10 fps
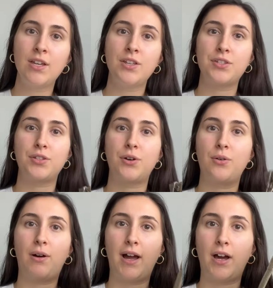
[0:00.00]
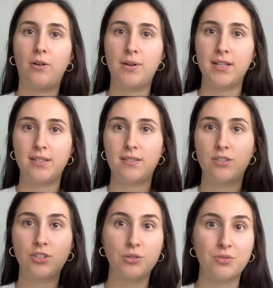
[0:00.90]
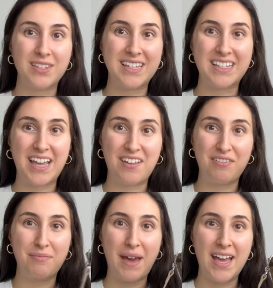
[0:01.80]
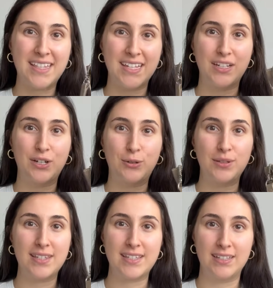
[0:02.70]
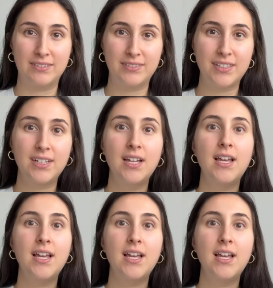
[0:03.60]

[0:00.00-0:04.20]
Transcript: So I always choose the safe bet and go with the silver.